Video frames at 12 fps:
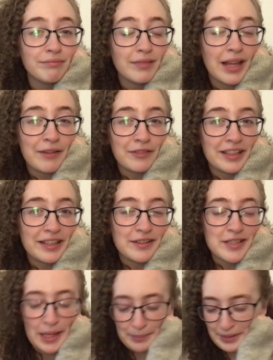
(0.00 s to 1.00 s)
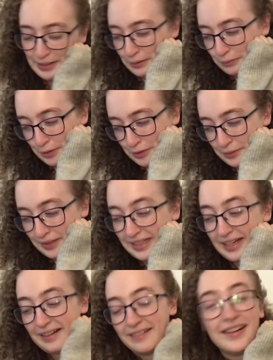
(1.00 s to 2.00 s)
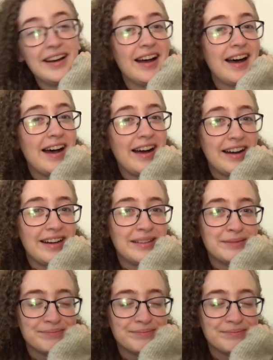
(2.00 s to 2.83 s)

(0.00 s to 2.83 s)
everything else happening in the world right now. I